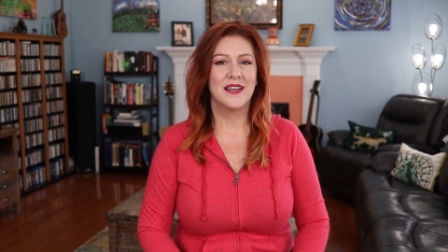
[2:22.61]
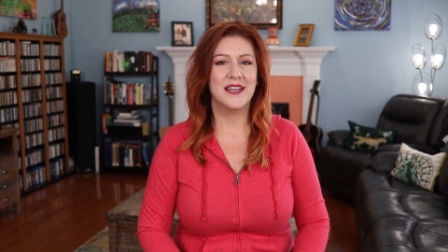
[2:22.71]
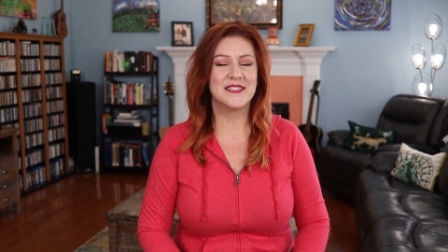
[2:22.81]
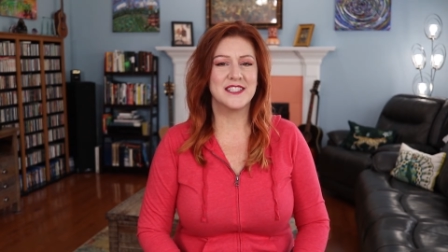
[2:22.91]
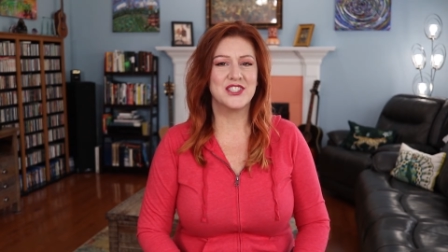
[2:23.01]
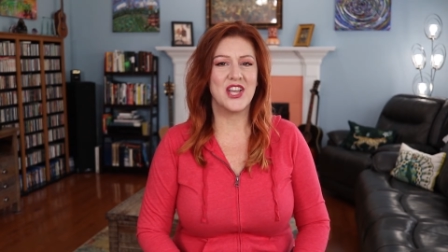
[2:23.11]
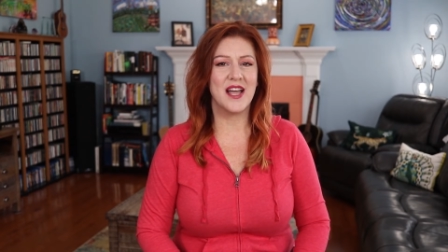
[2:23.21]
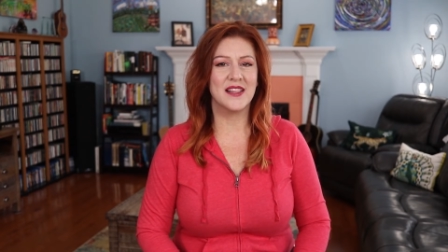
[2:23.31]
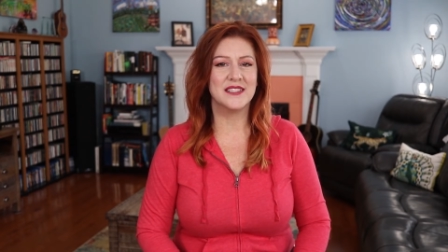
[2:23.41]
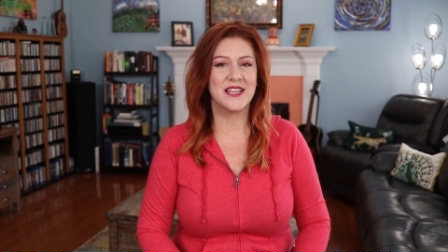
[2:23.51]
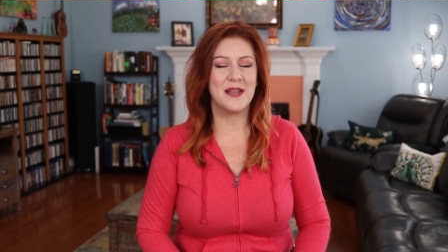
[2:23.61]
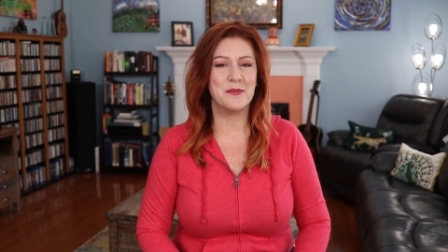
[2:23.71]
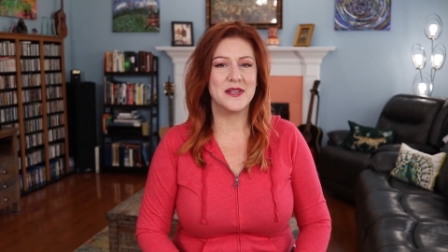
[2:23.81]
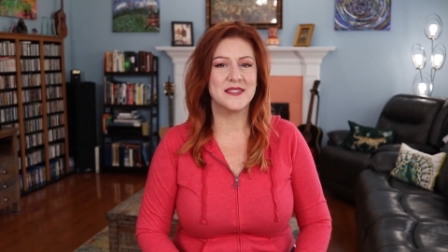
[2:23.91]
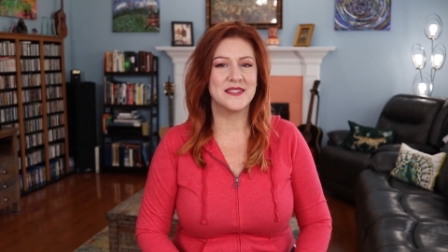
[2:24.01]
It's a challenge, I
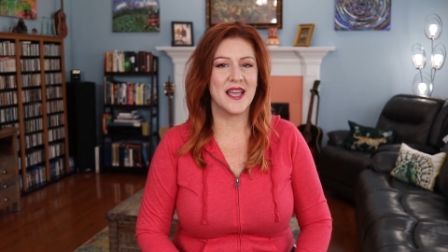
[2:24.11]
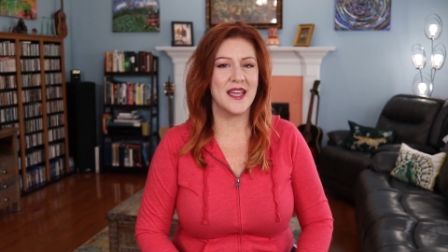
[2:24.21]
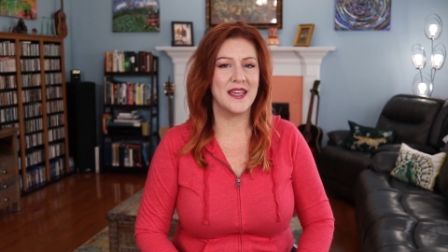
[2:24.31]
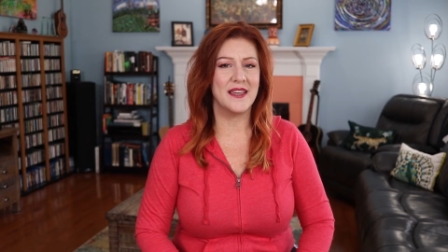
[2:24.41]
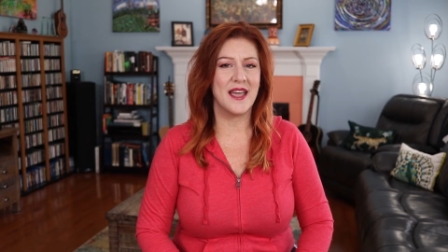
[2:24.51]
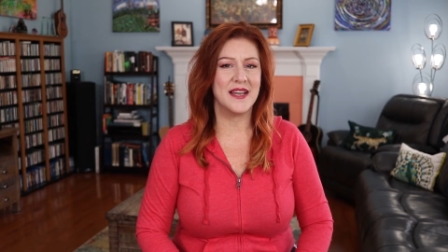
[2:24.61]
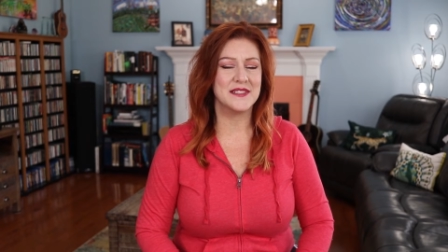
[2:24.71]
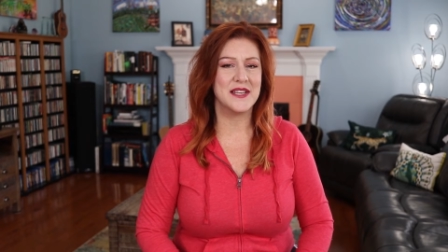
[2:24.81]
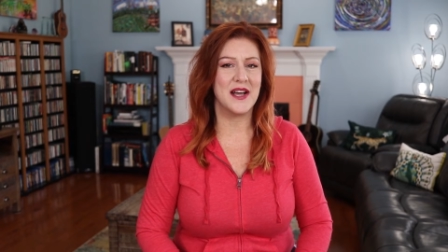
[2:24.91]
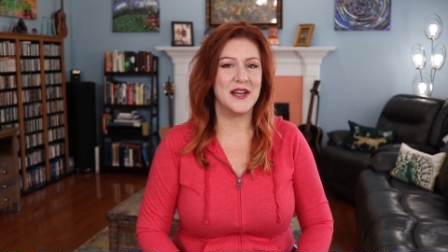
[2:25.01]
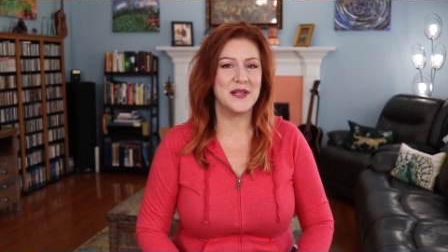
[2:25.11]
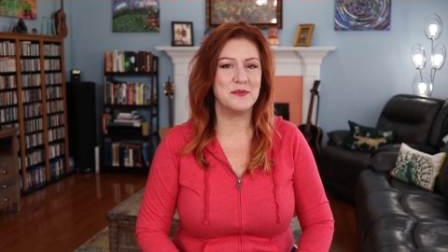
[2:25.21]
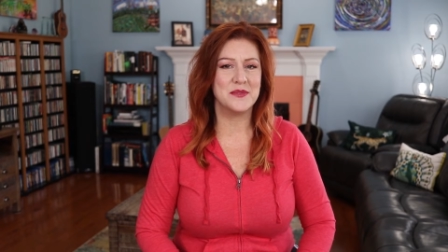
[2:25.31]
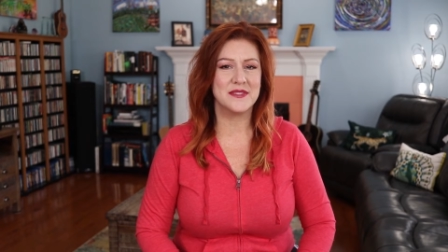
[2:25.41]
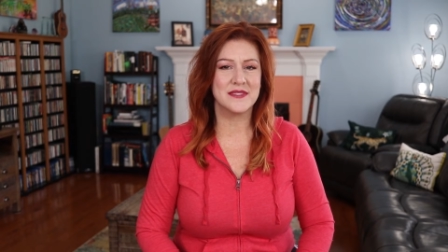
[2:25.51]
must say, at
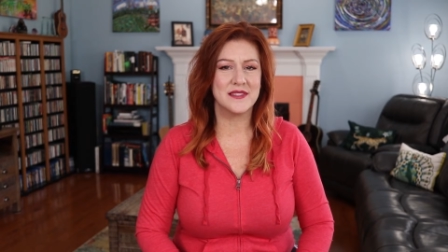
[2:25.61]
times